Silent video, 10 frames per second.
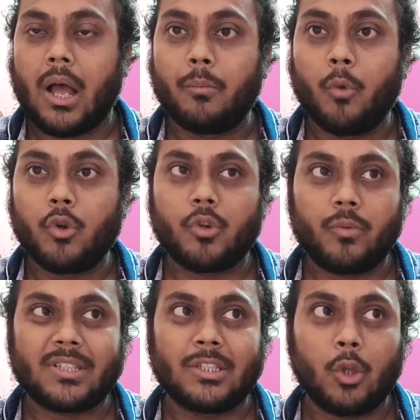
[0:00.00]
A motor
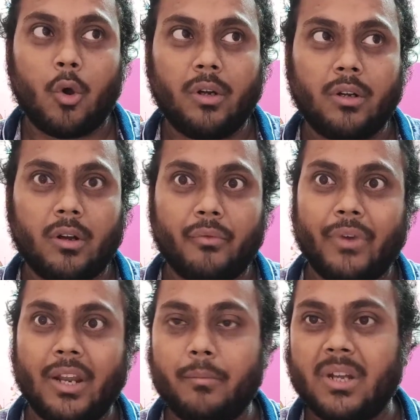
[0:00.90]
was not
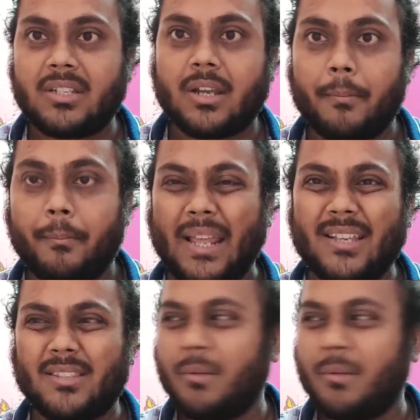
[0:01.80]
very much complex.